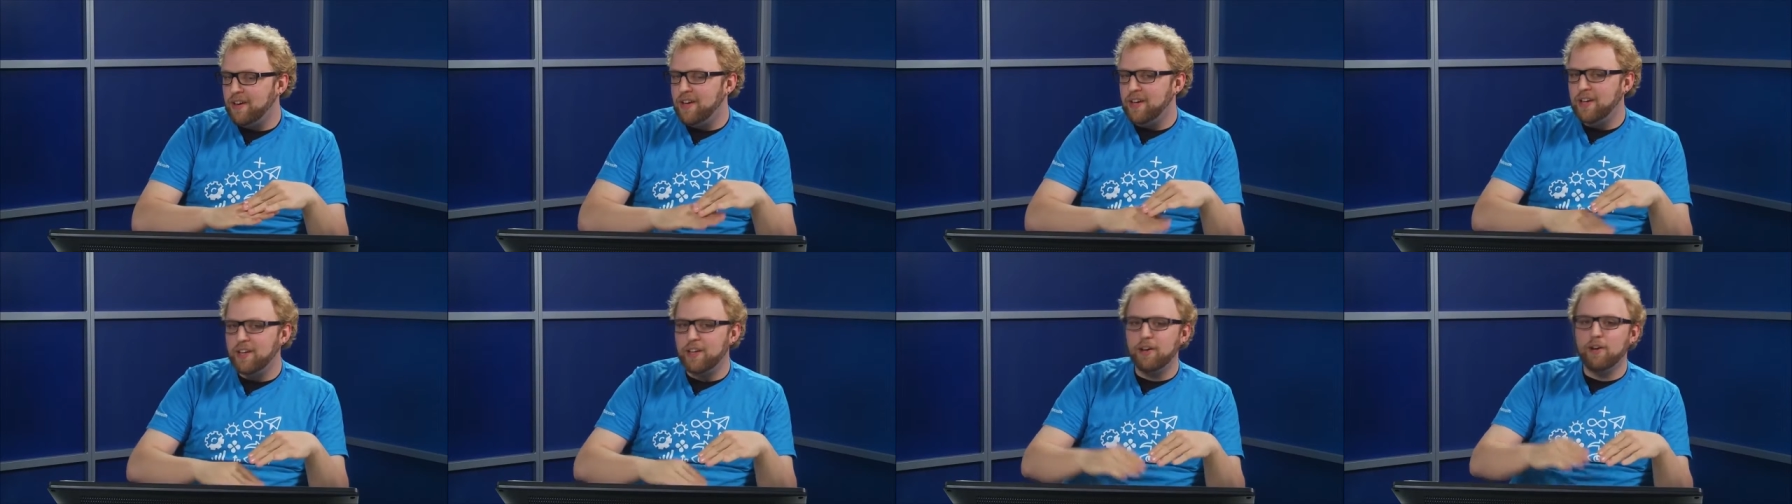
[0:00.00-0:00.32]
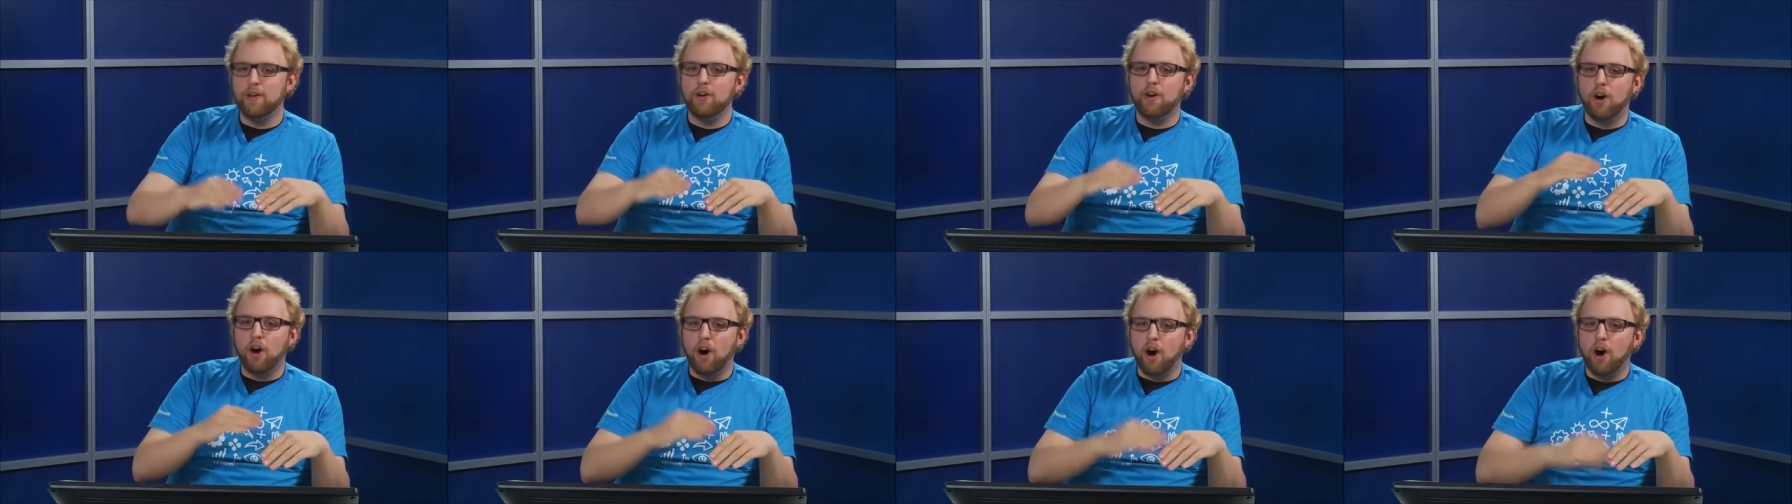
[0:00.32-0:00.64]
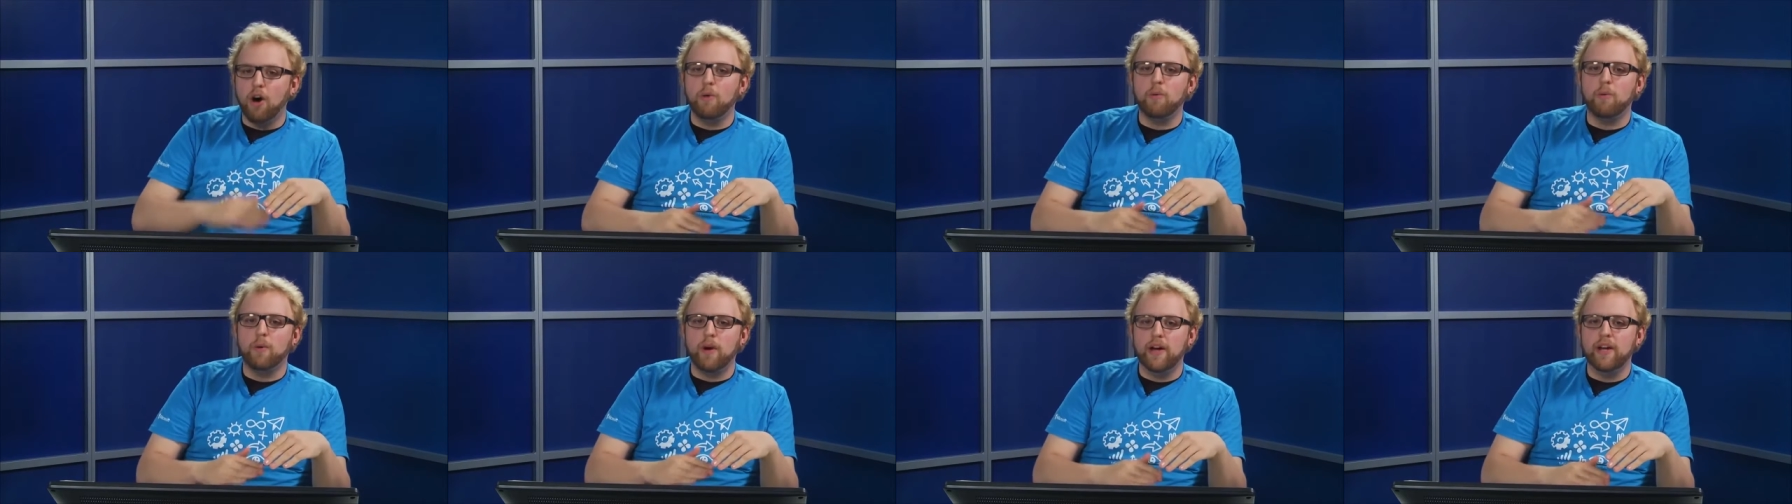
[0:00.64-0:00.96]
you're
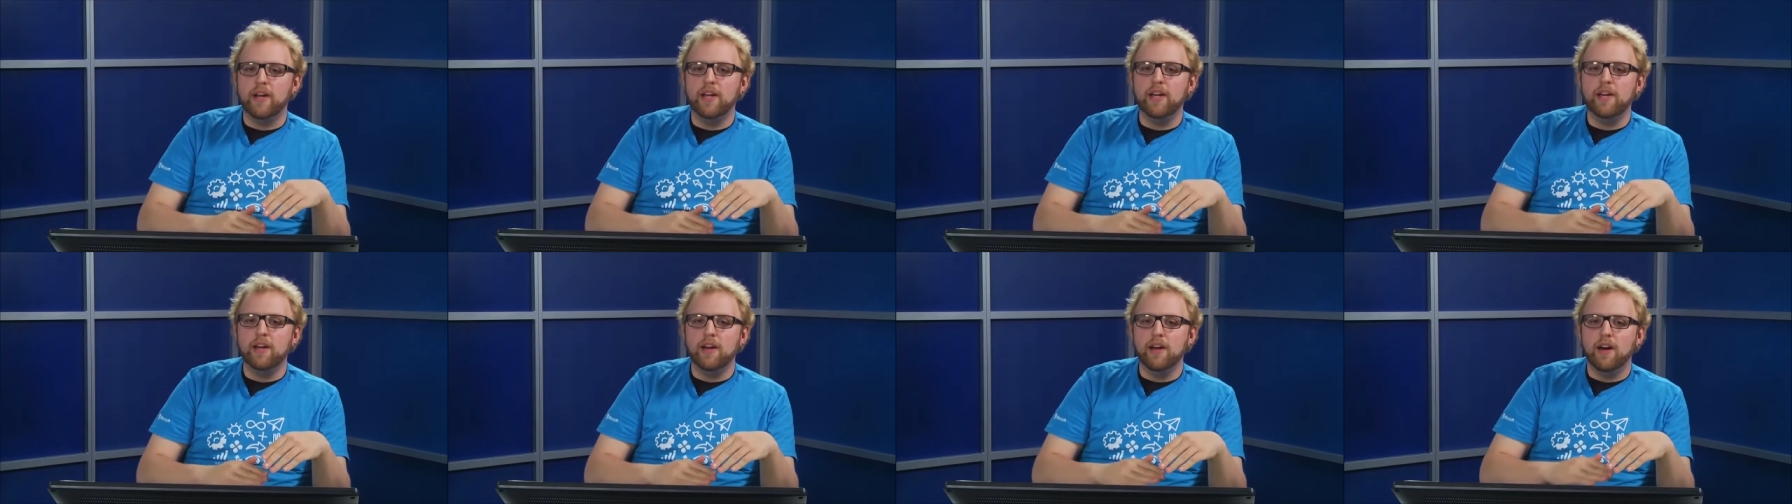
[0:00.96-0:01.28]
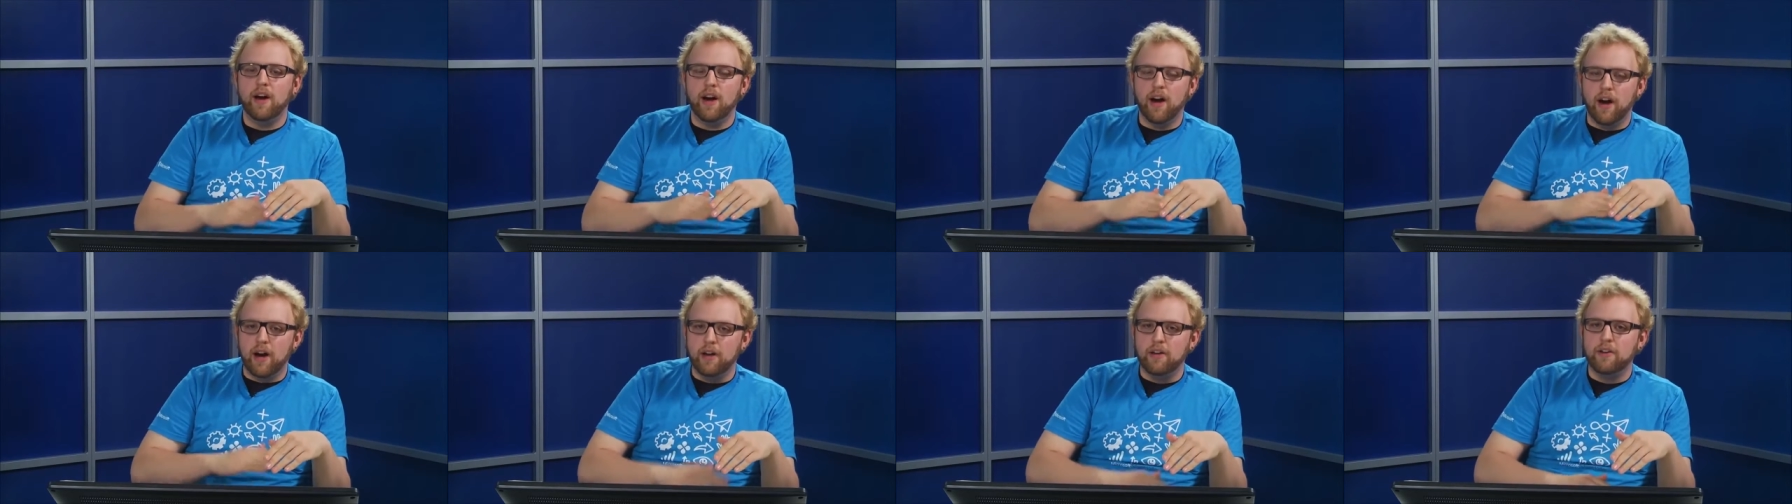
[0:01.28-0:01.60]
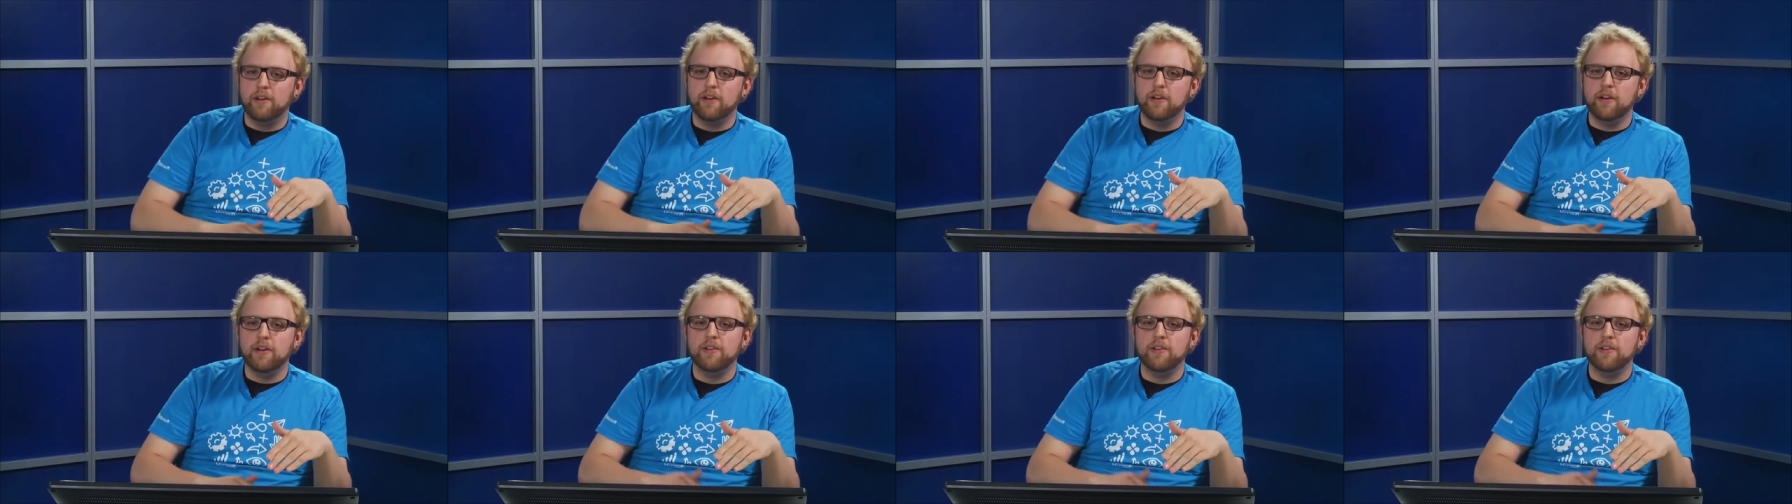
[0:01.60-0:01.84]
already under